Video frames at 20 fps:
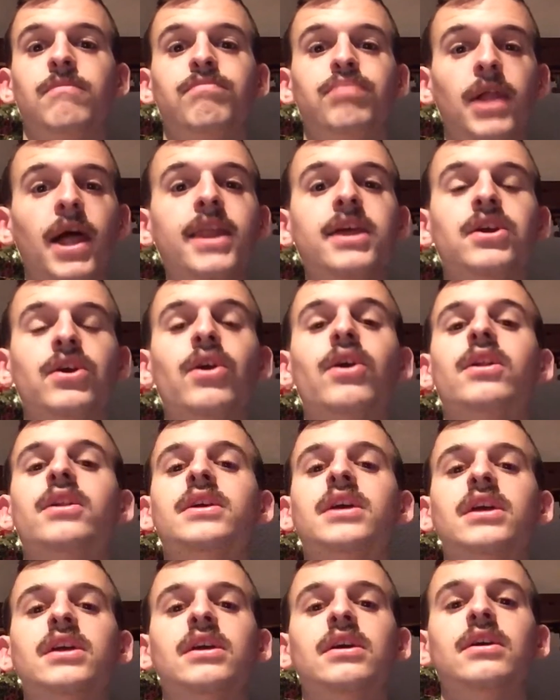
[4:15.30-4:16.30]
plenty
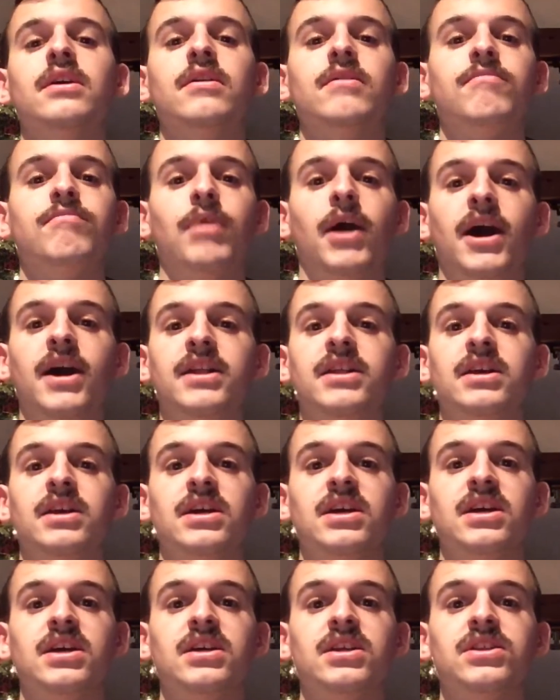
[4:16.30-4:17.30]
early, but
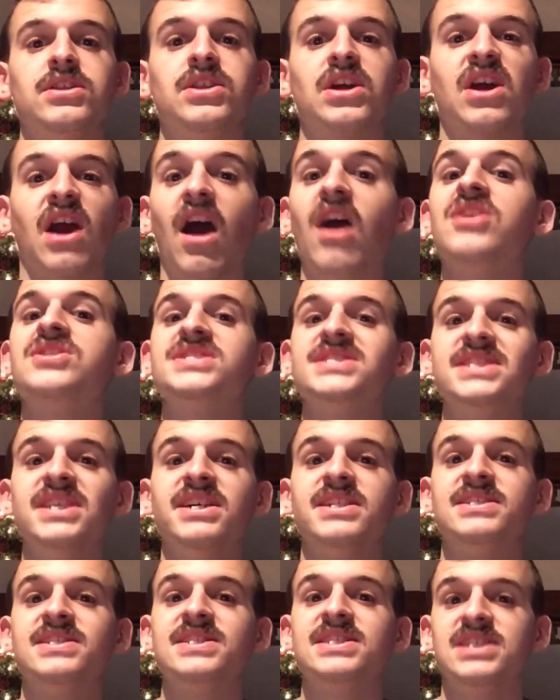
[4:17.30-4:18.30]
the car
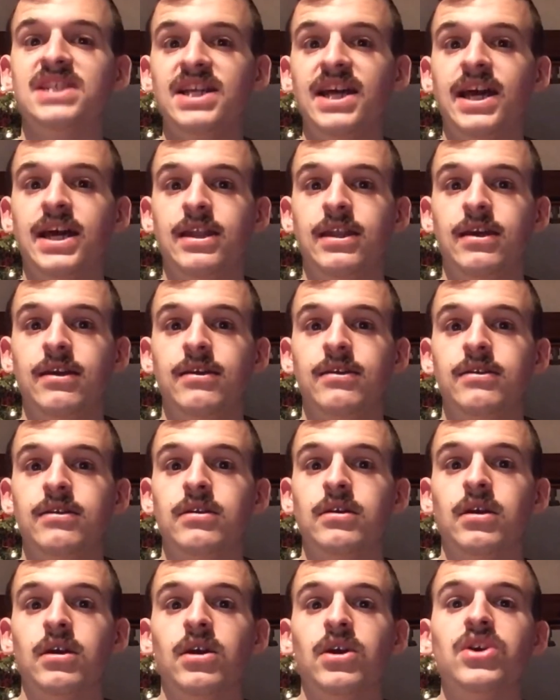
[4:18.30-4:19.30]
still slid.
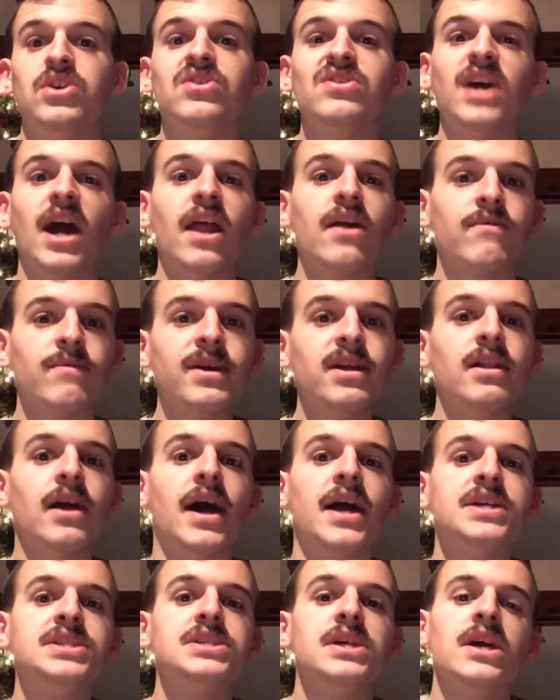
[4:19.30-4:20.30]
You gotta
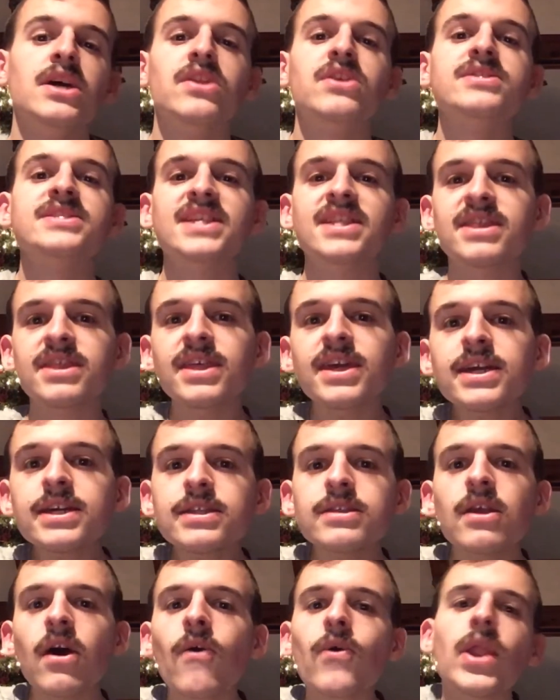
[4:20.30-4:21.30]
realize, there's a
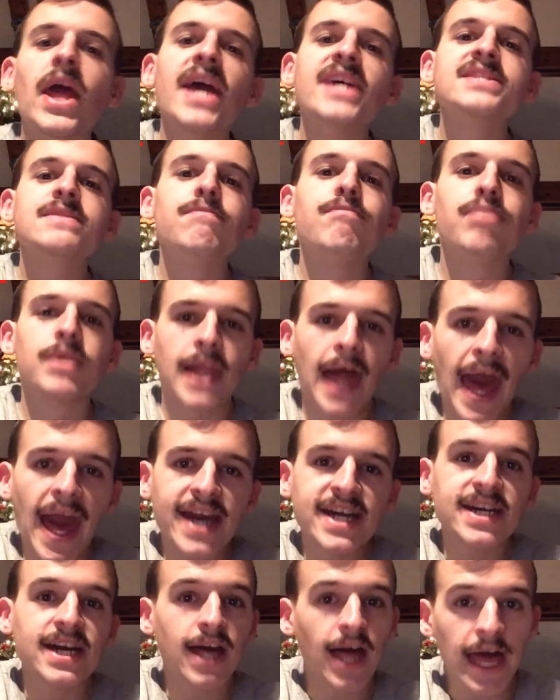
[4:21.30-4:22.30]
thing known as
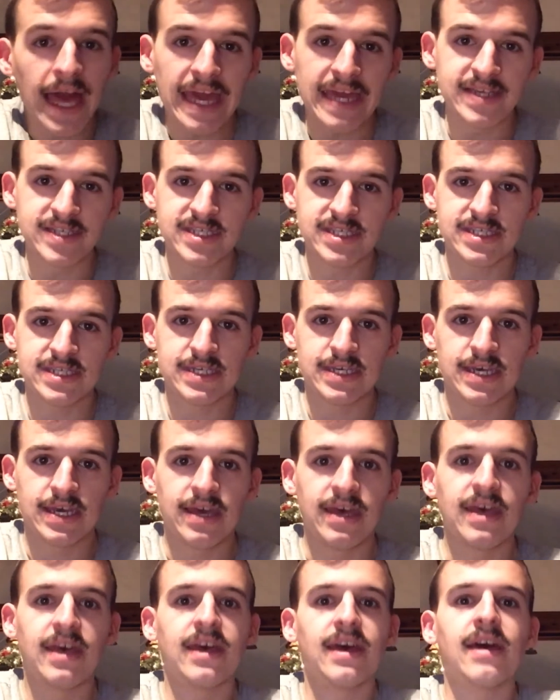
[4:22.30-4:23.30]
black ice.
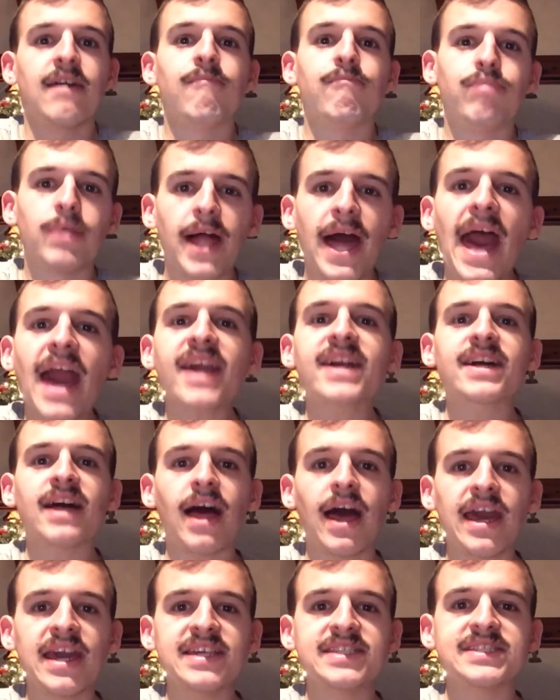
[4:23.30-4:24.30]
Black
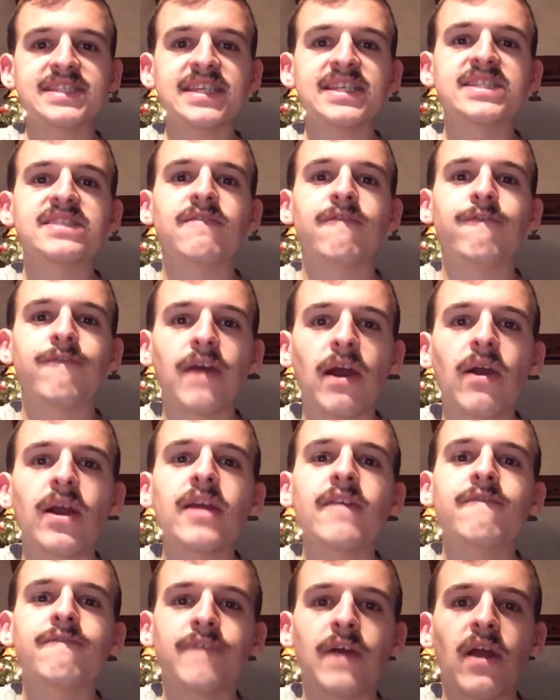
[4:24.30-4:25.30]
ice is
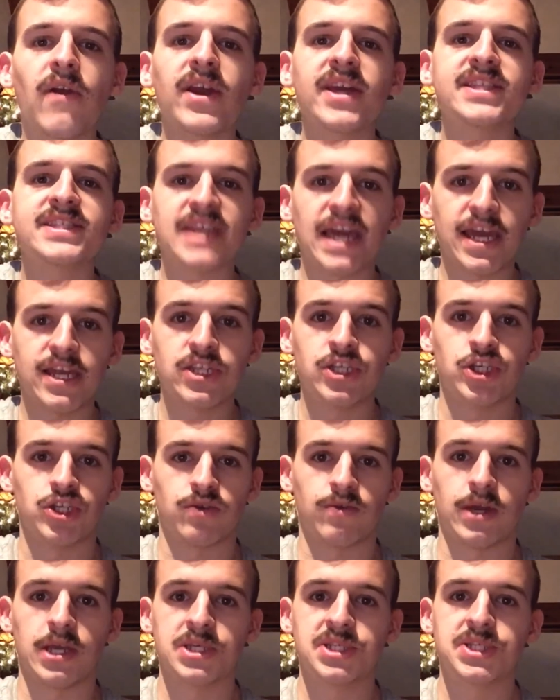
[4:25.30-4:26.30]
very, very
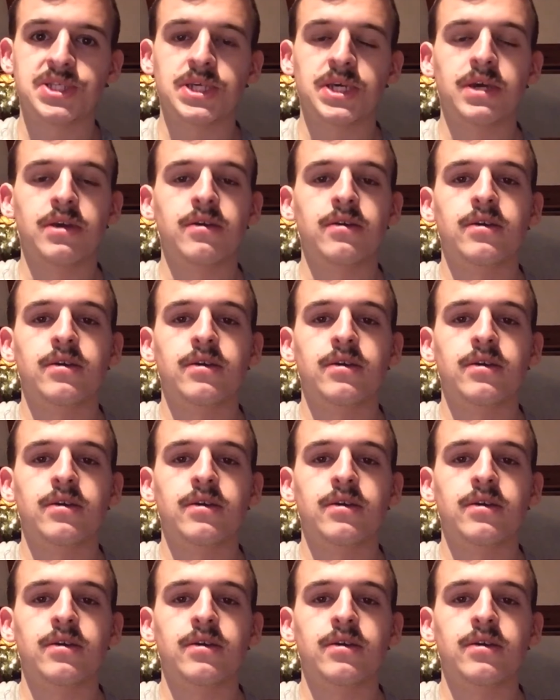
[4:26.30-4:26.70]
dangerous.